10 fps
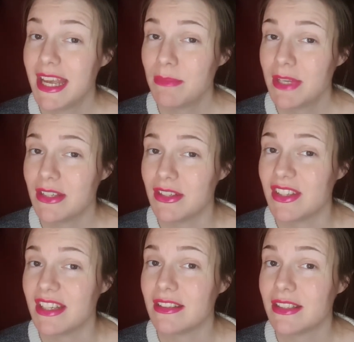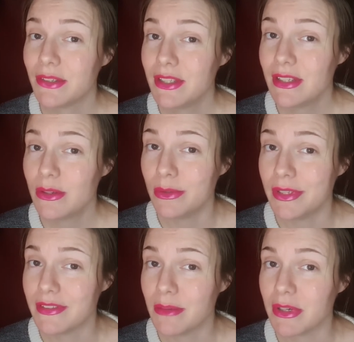adaptations, is seriously cool
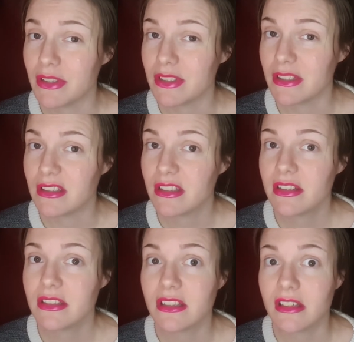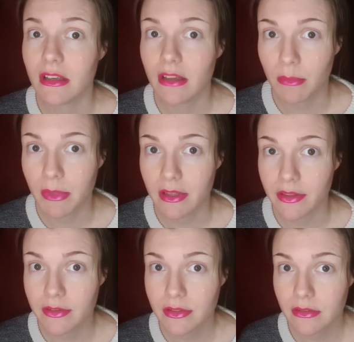in some parts and seriously dumb in
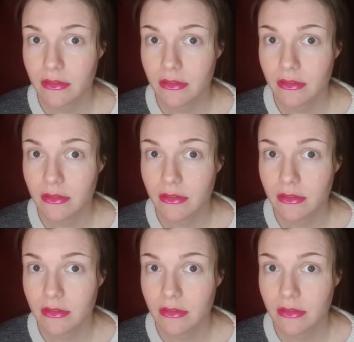others.